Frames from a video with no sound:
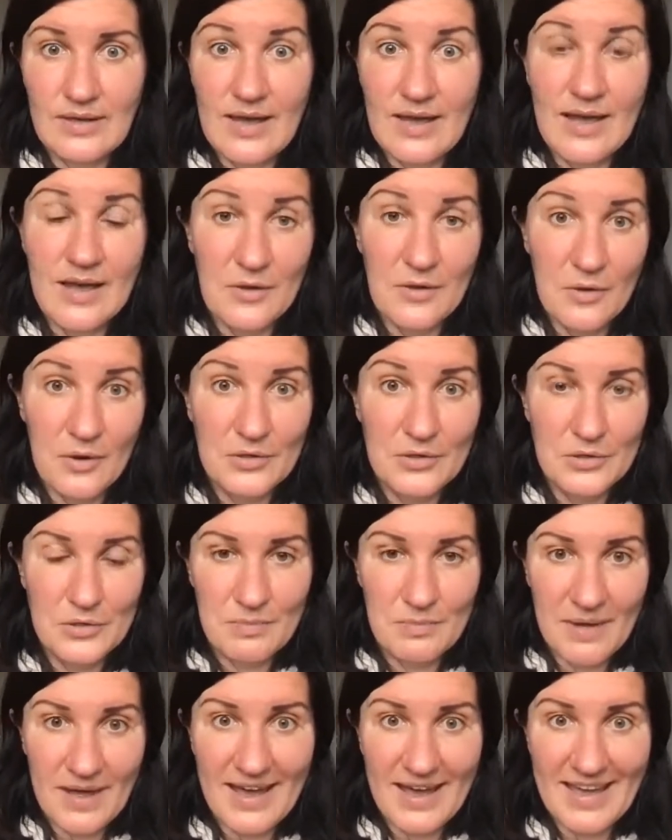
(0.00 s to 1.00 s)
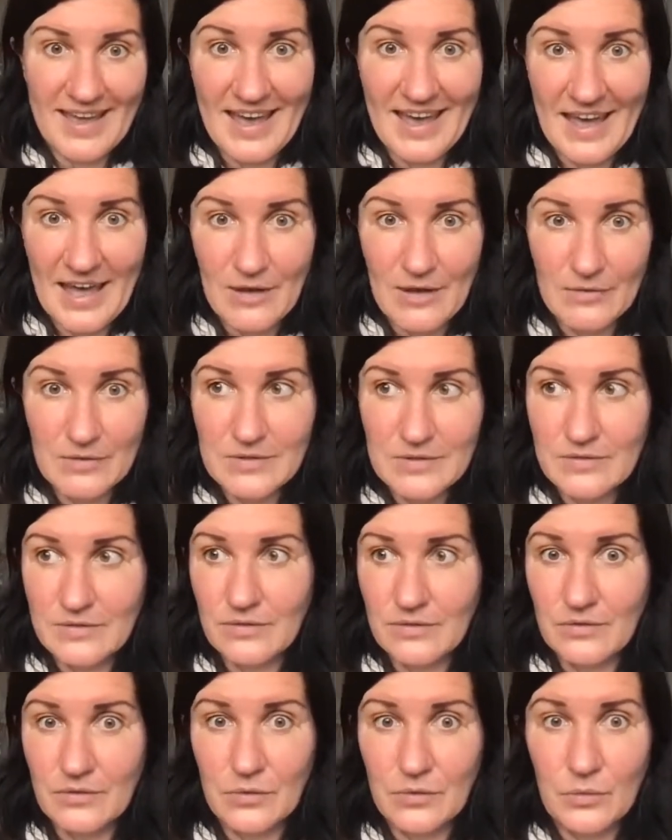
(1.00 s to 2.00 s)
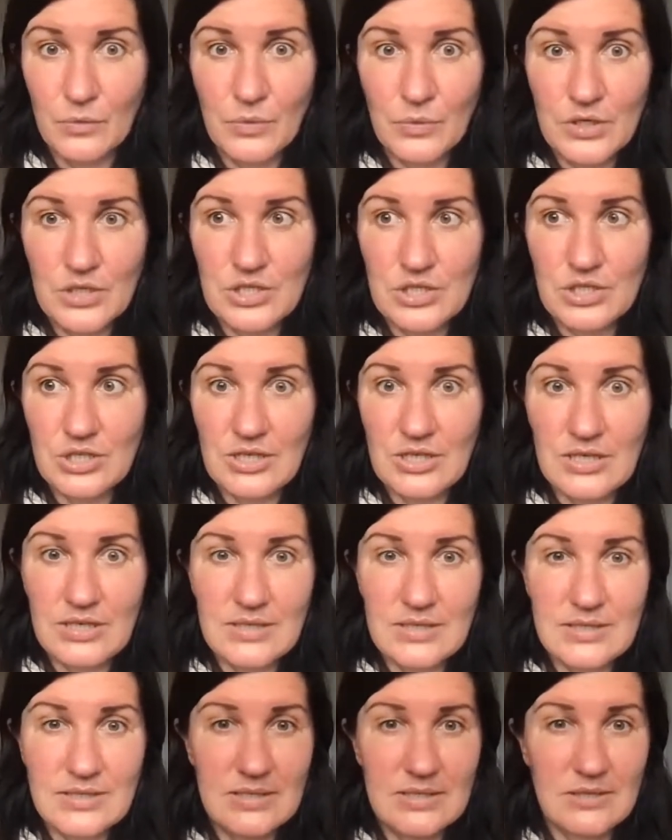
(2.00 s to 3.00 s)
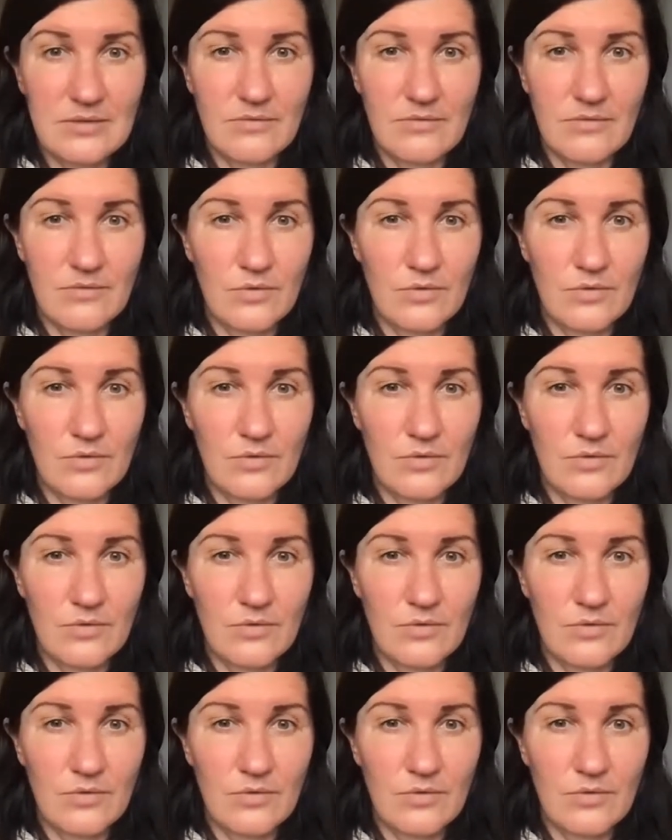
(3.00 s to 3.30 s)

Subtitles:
are going to buy a house which is